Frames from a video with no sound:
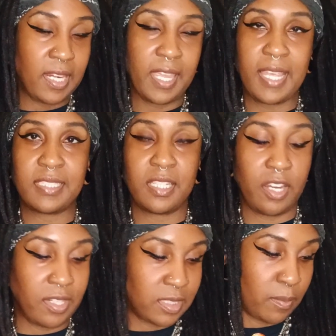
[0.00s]
indicates that
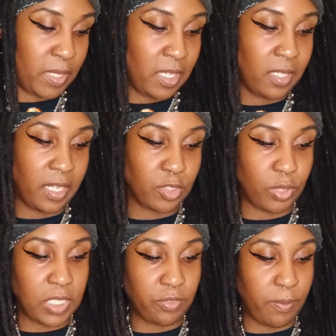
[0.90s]
there is some healing and
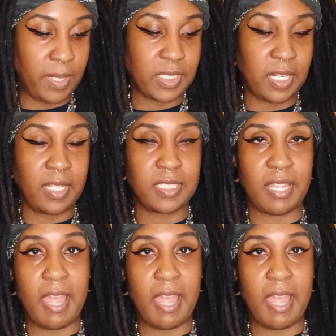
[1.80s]
transformation that needs to